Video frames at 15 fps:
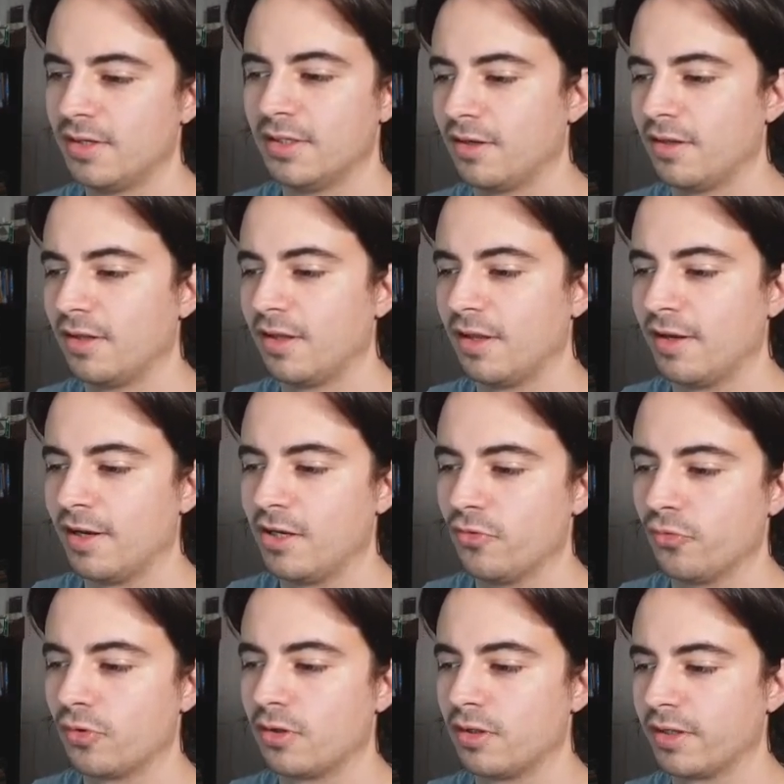and then you
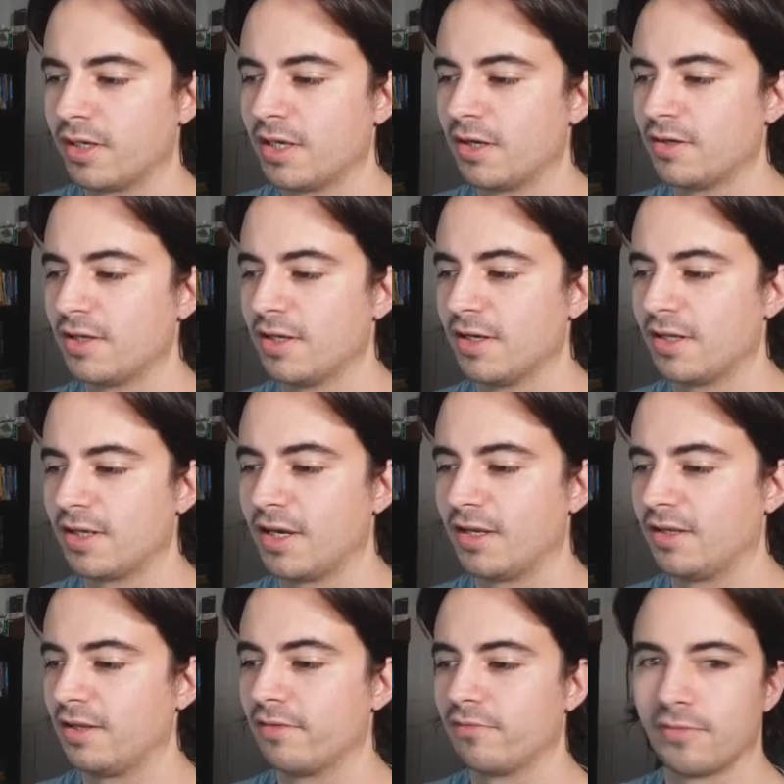will click here to indicate that
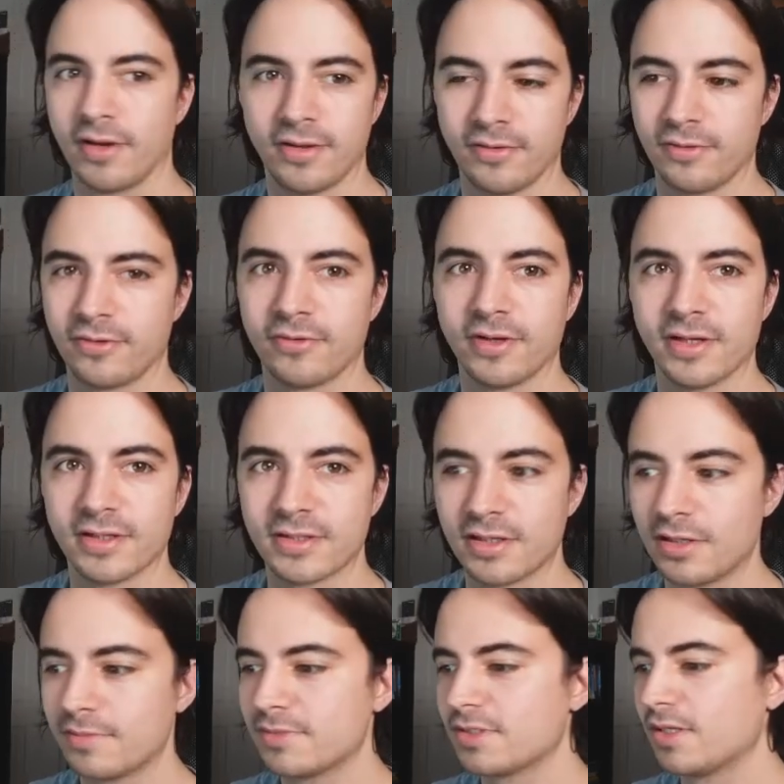you have read their agreeing
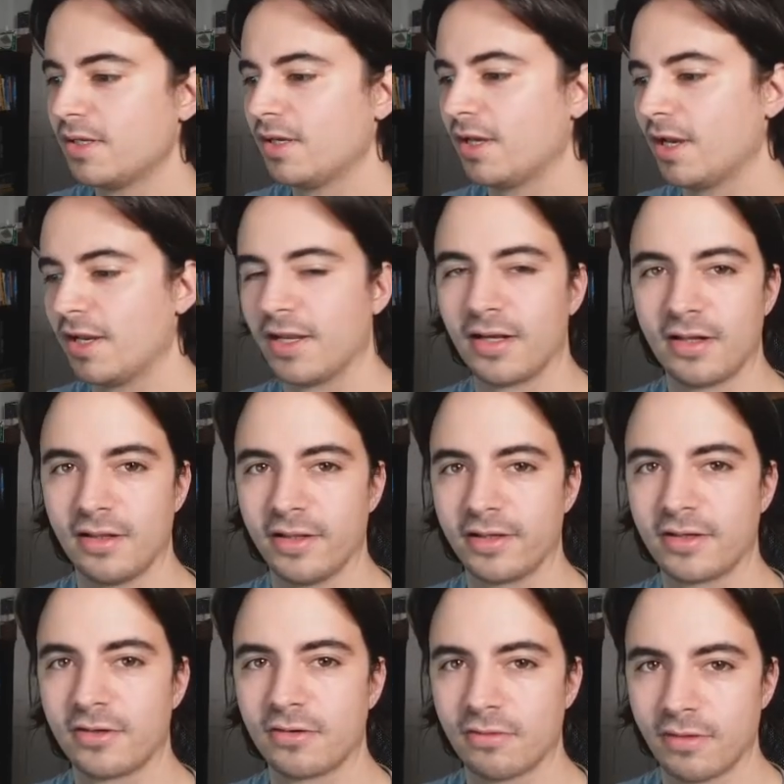terms, and then
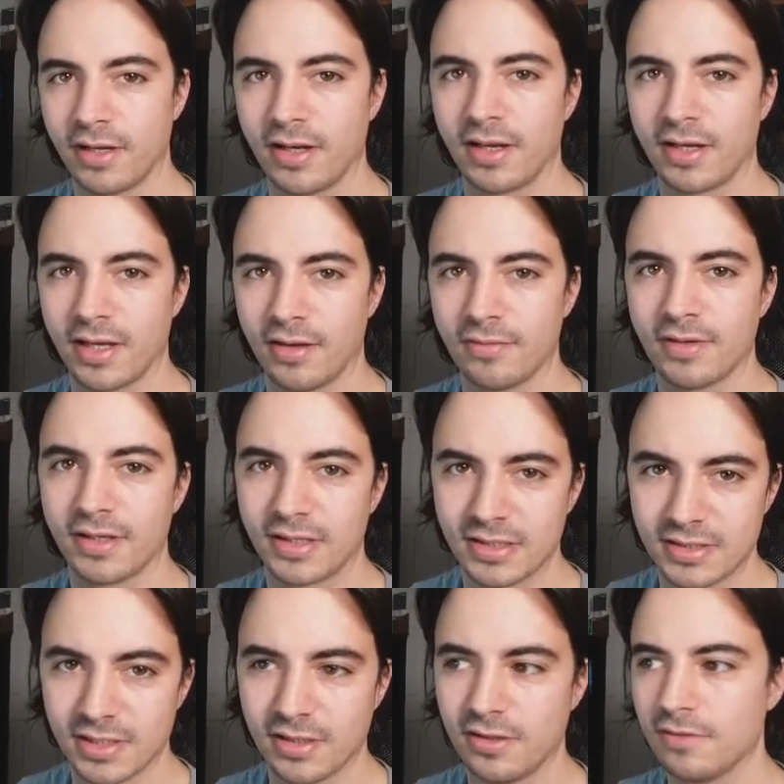click Create Account and
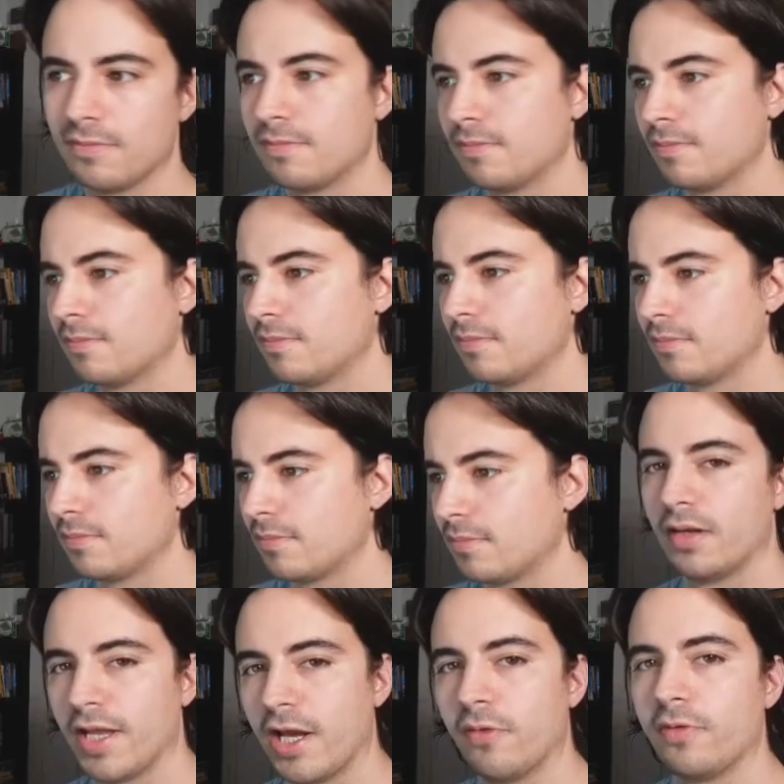Continue.
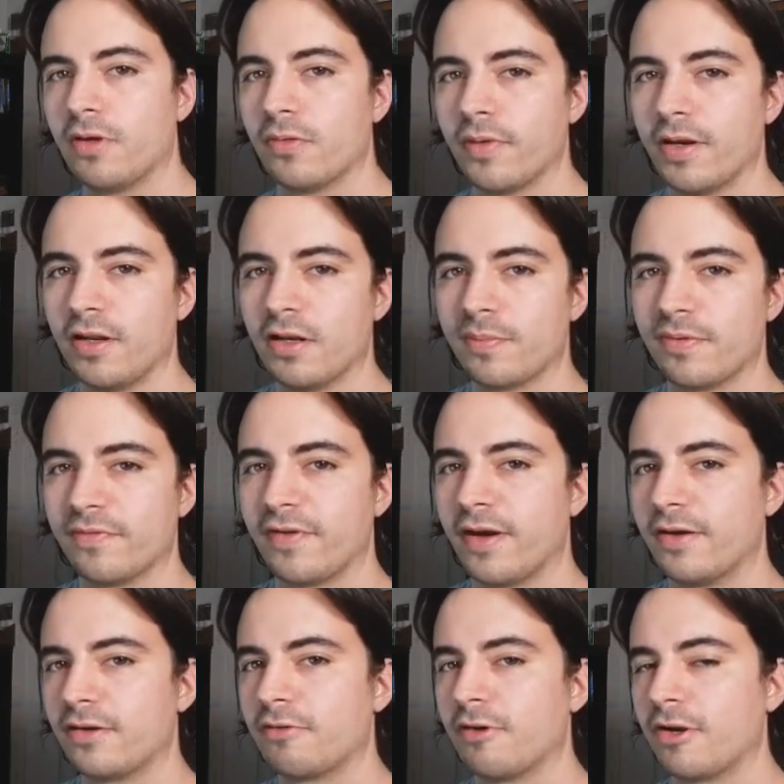Now we are ready to provide
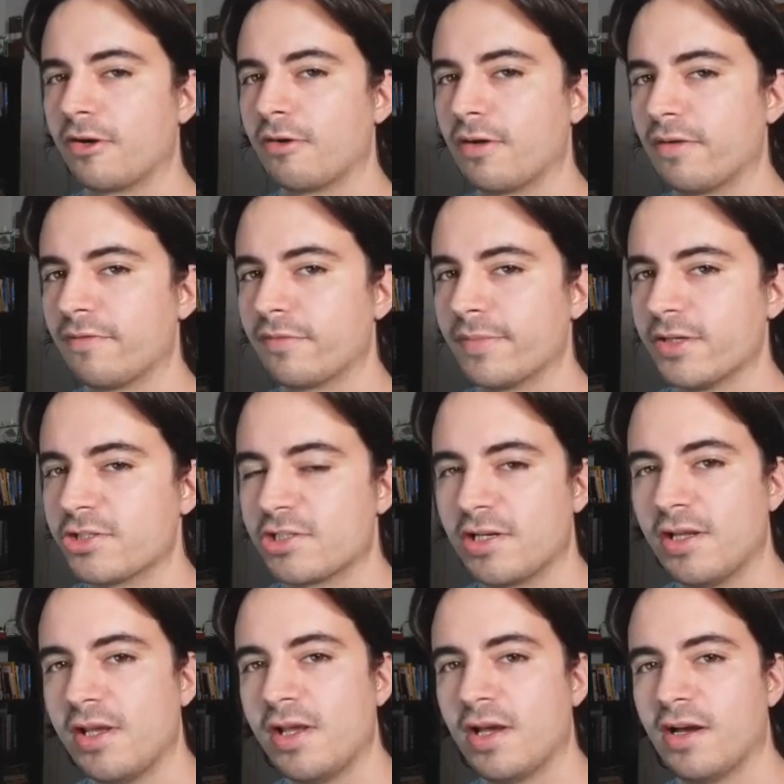our credit card information.
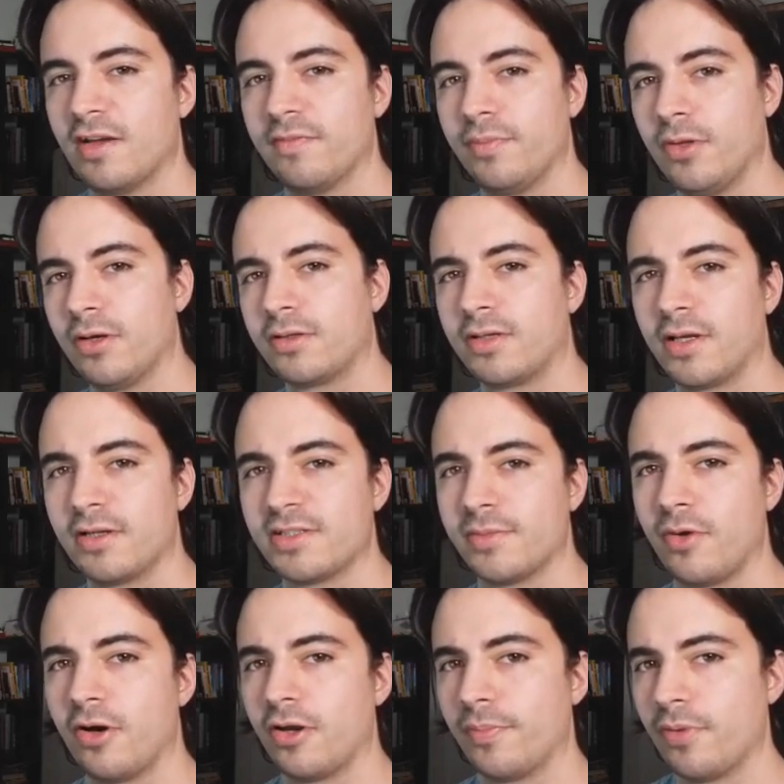I have blocked out some
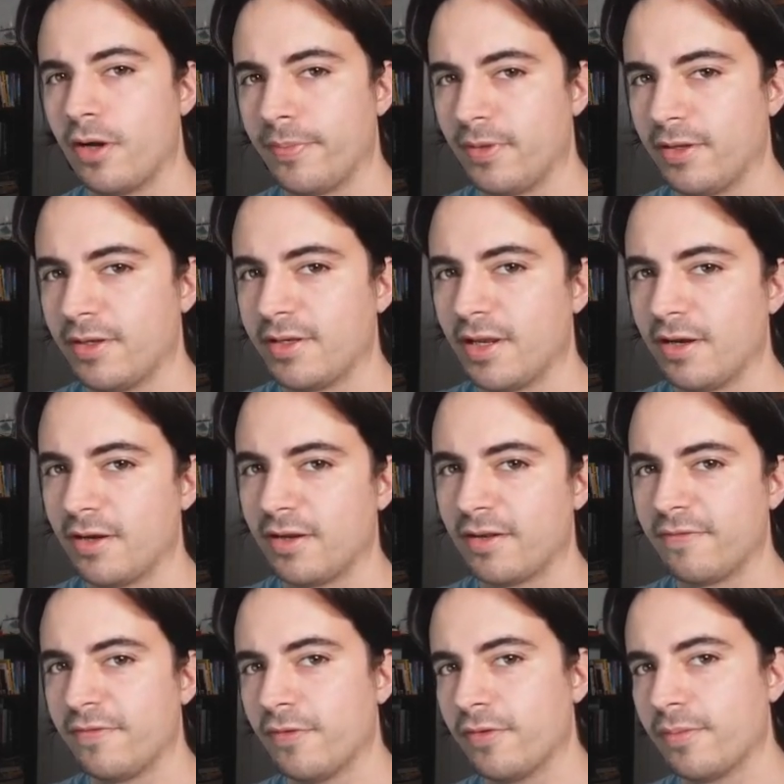auto-populate data that
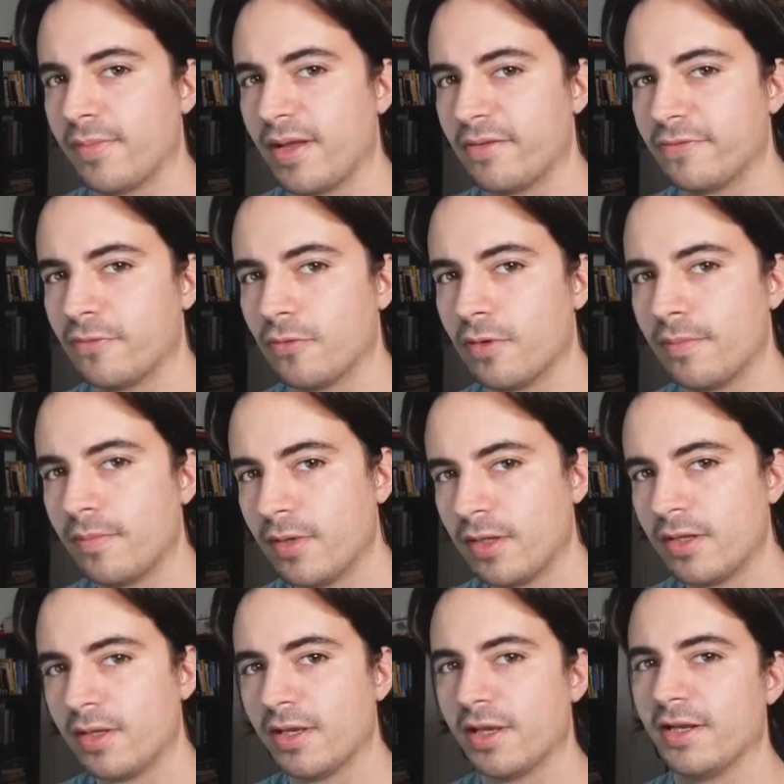filled in my form.
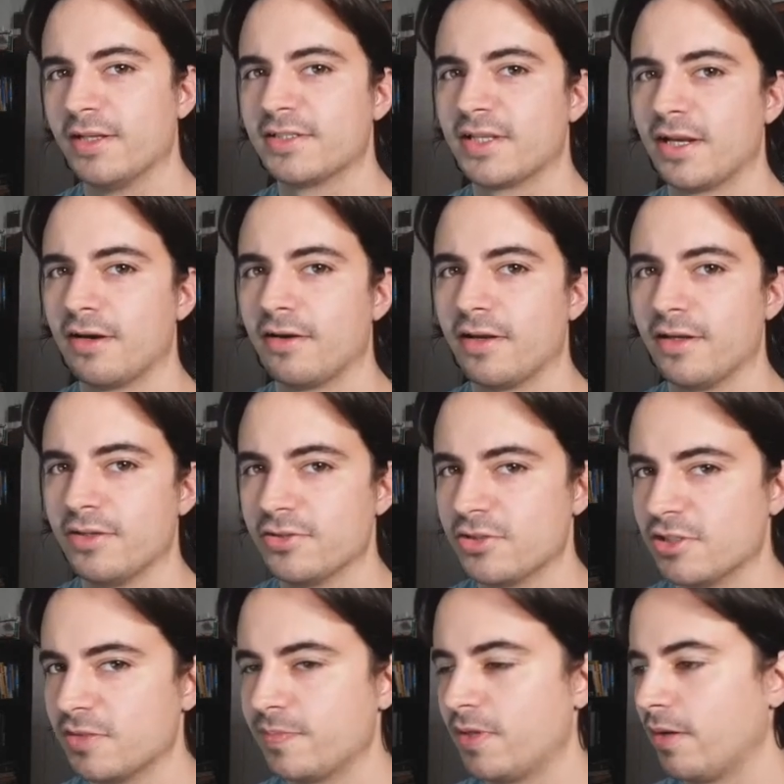In this area, you should
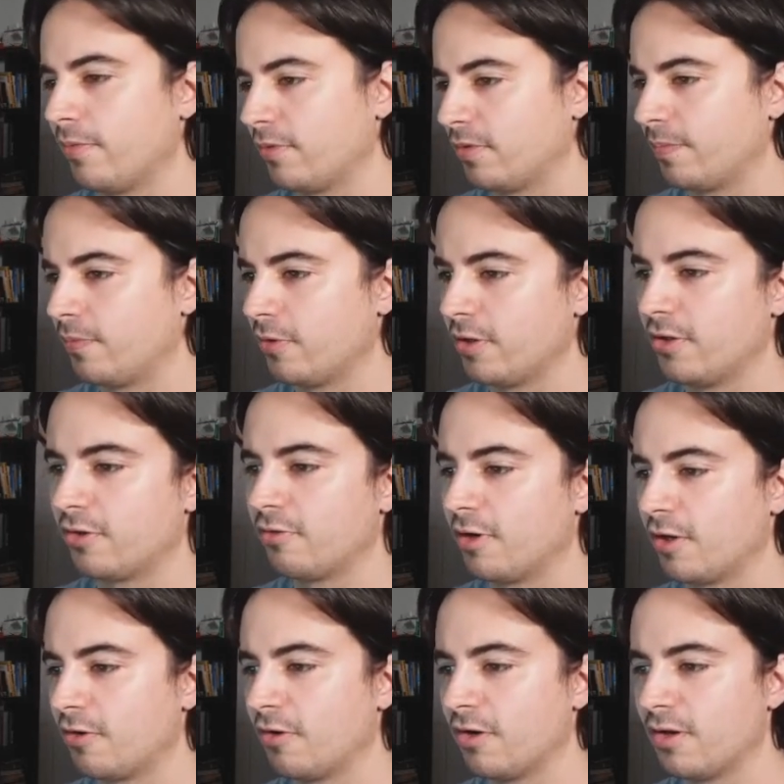just be able to put in your
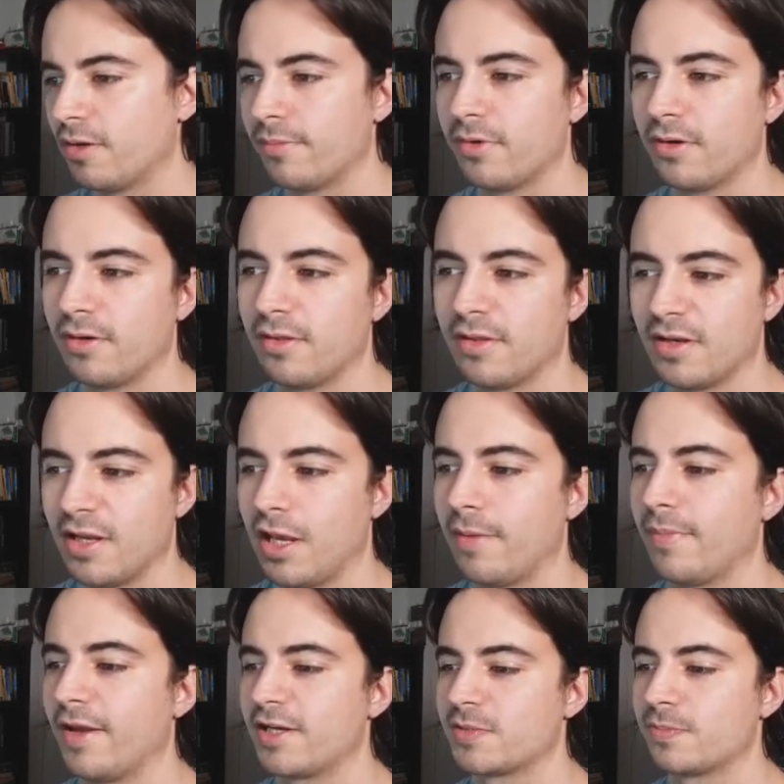credit card number, the name,
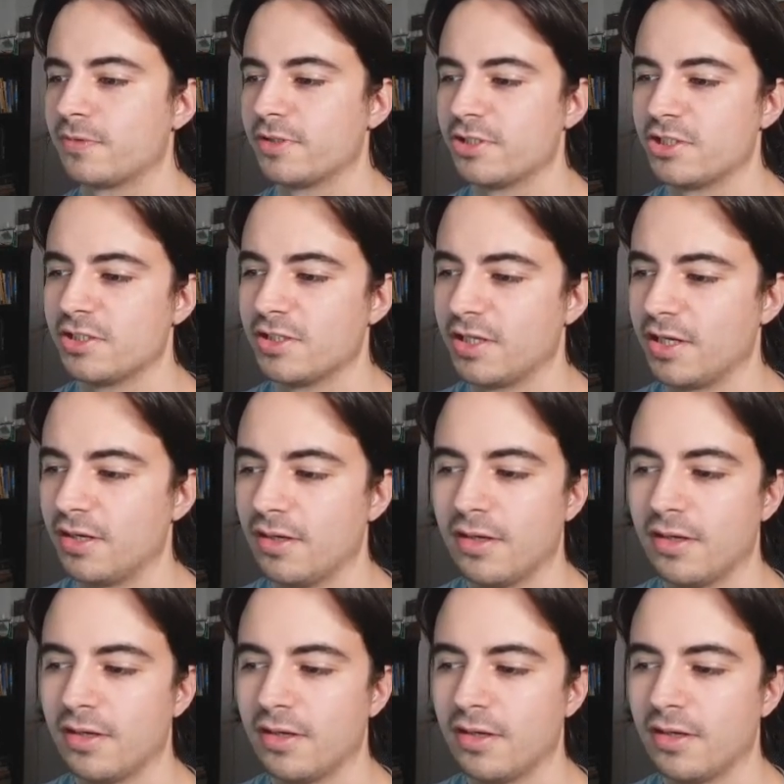expiration date,